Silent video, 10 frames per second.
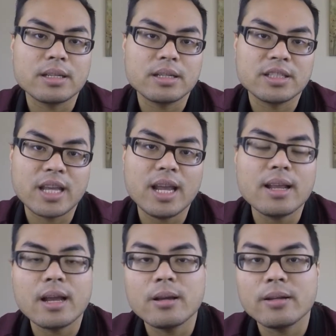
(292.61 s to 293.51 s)

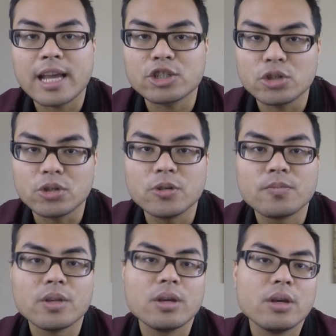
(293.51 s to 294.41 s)
state and your national.
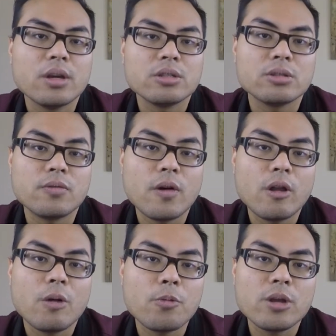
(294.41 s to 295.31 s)
So
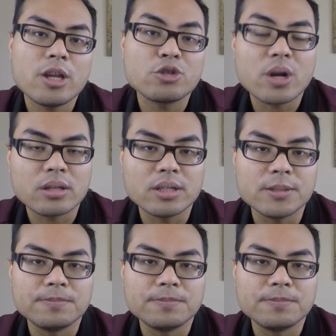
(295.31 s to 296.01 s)
follow up with your instructor.